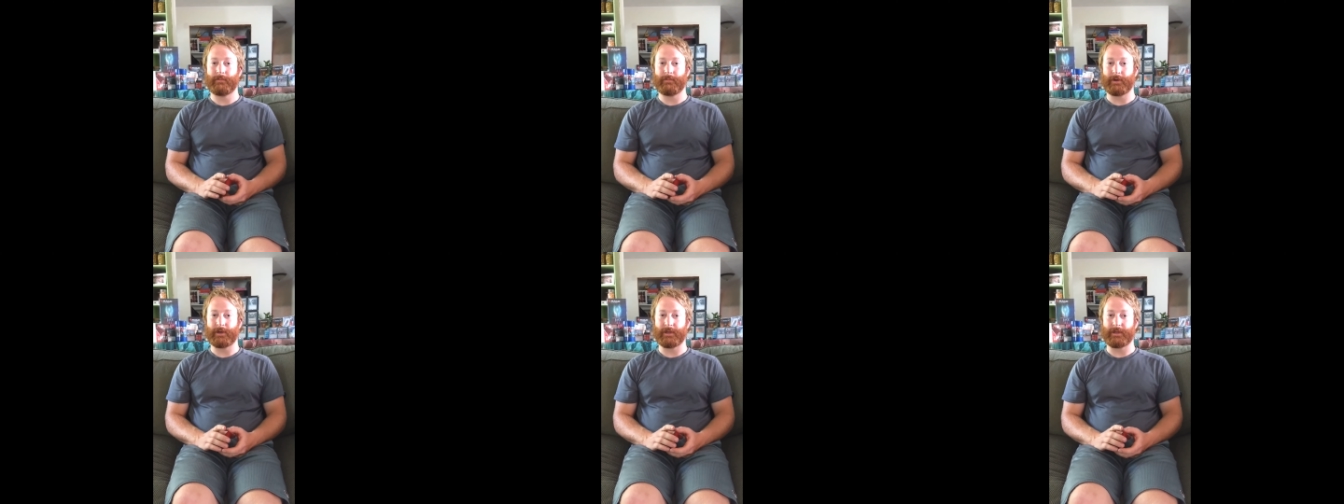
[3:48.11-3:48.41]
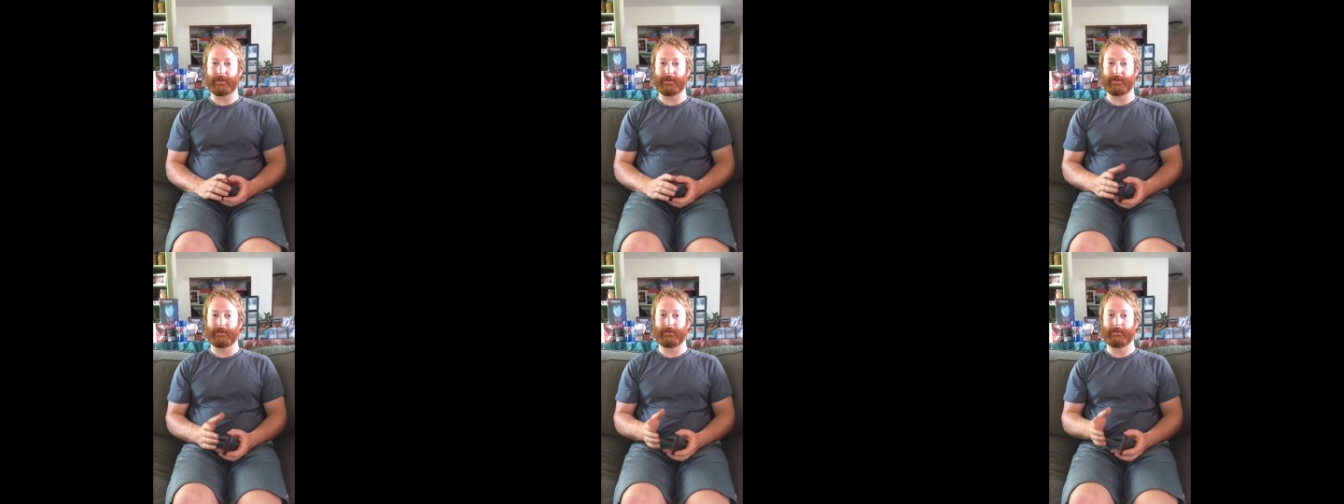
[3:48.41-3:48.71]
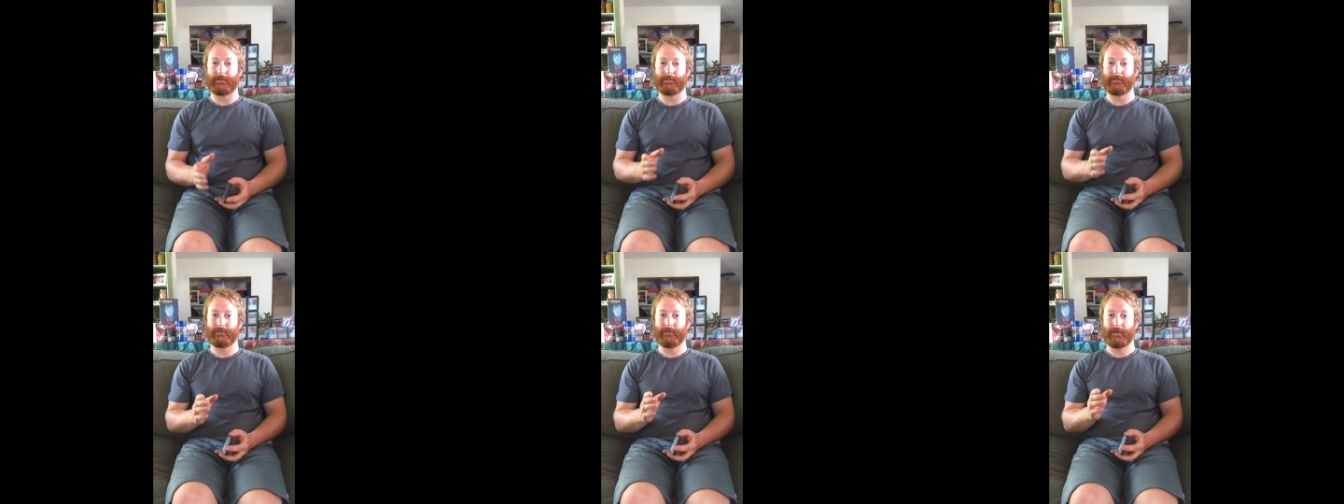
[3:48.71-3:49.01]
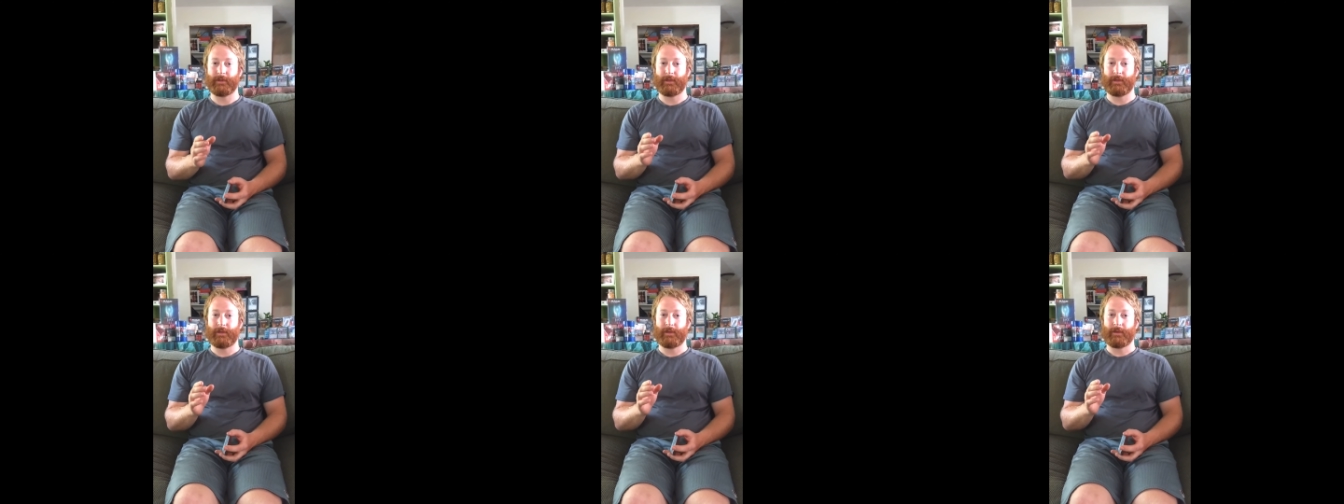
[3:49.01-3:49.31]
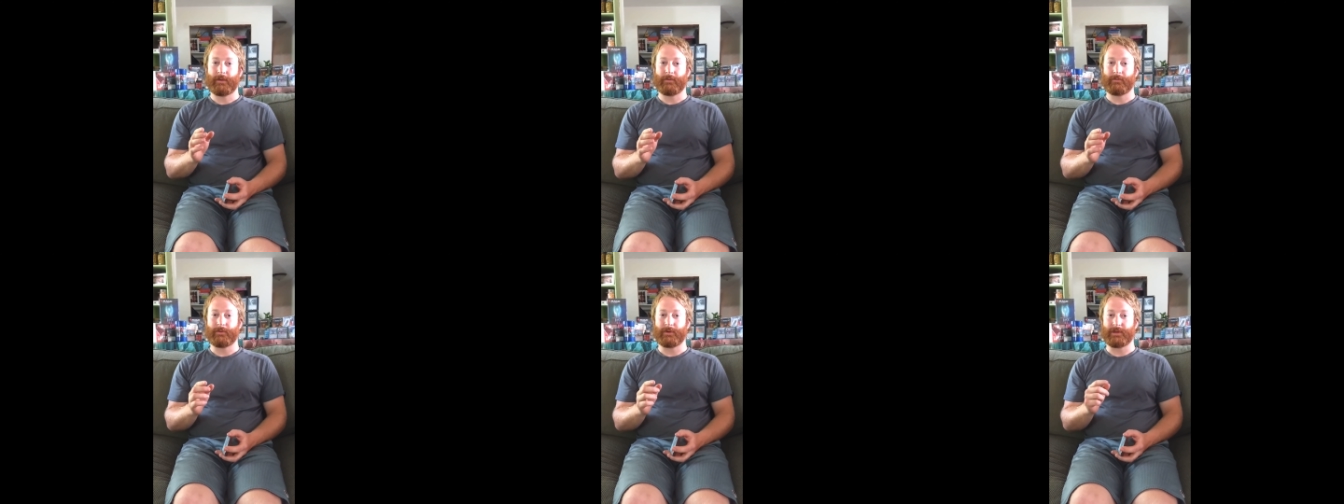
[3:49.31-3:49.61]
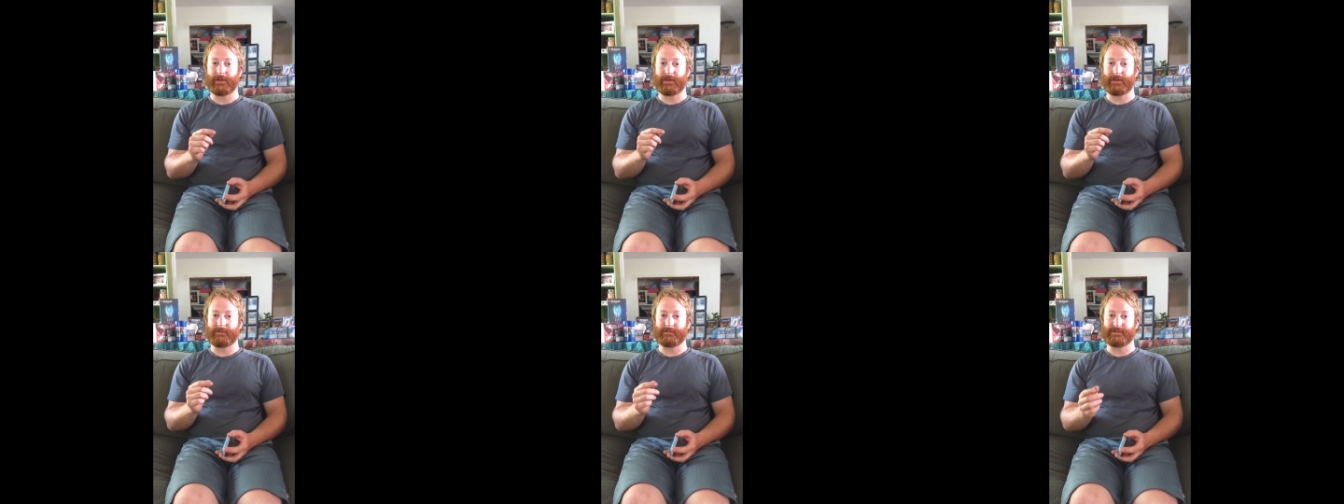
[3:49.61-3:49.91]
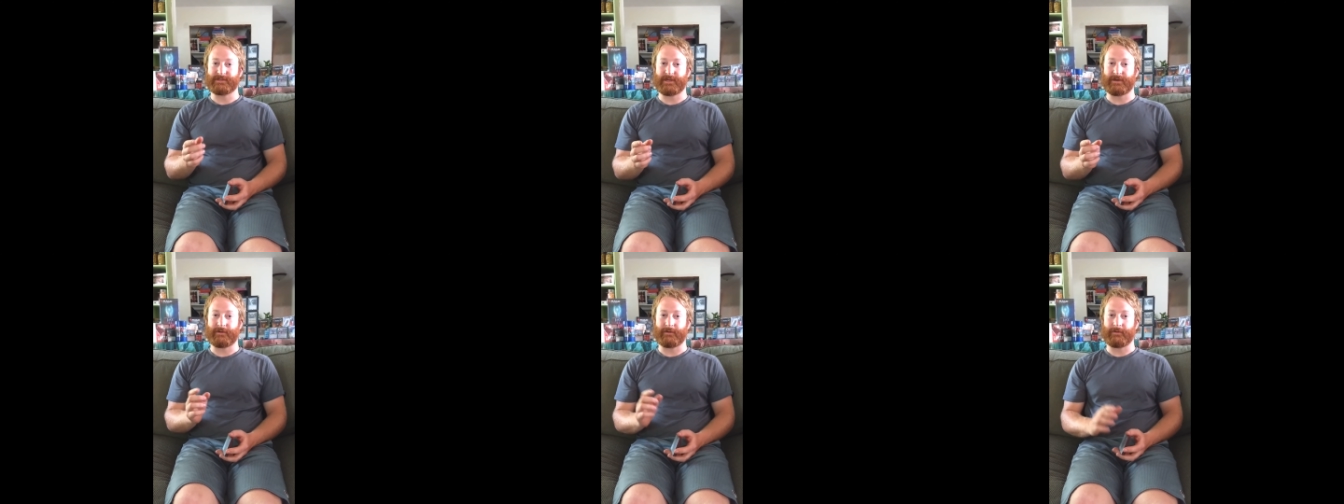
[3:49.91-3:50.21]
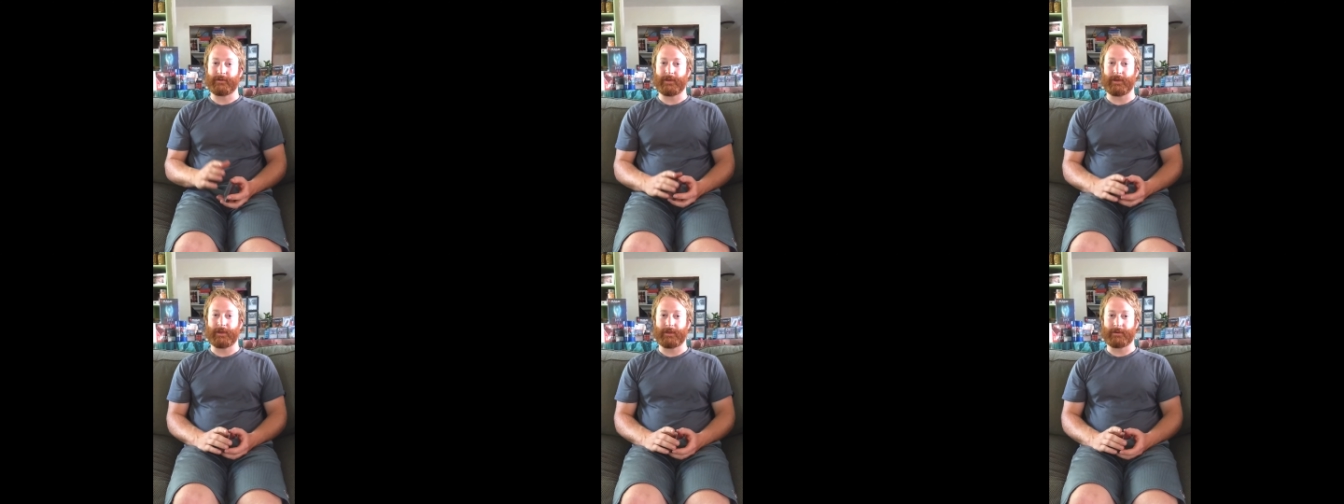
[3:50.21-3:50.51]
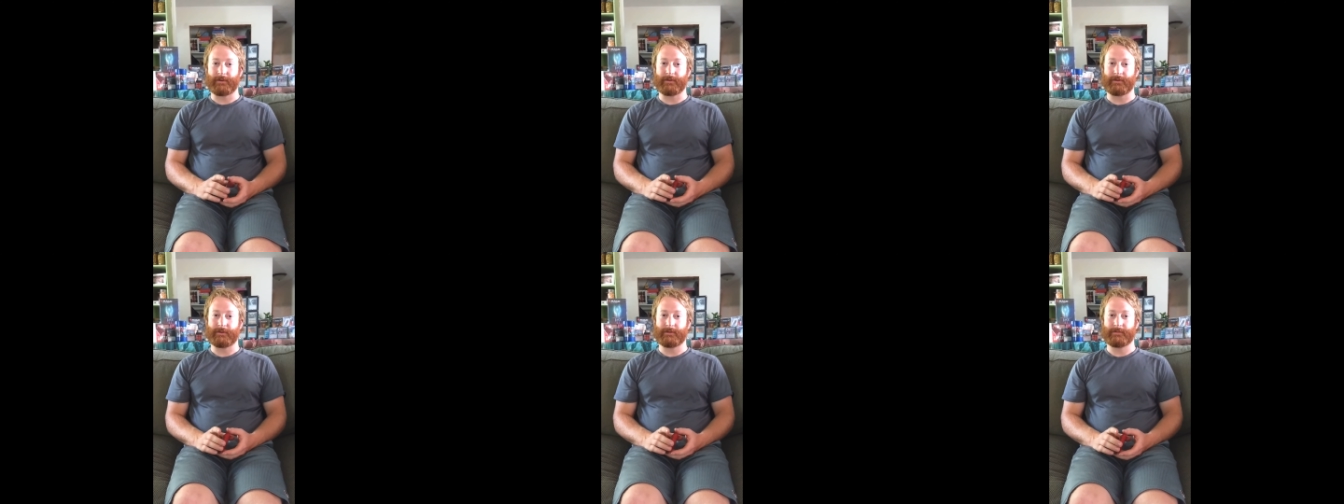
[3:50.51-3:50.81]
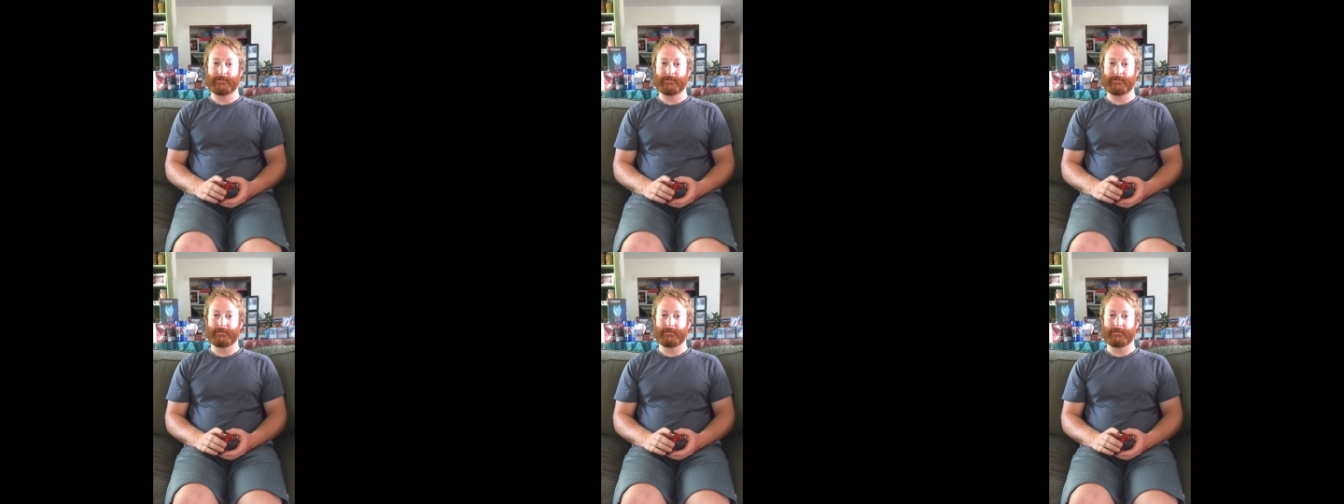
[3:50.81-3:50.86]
by it when it comes out, and